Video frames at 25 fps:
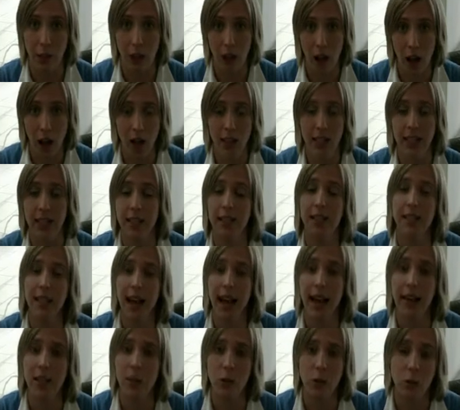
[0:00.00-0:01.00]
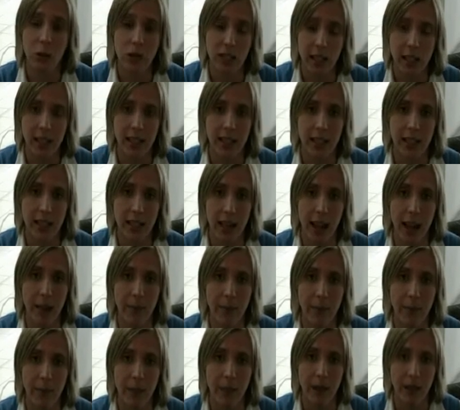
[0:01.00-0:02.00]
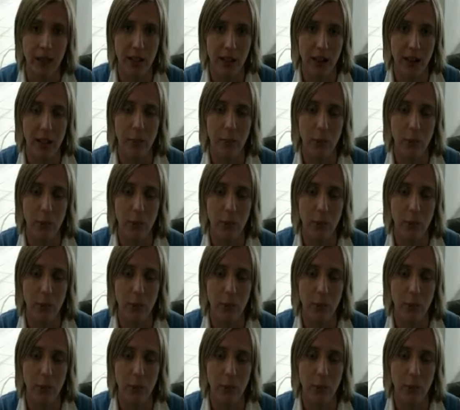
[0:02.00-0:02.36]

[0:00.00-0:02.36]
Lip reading: artists and audience and develop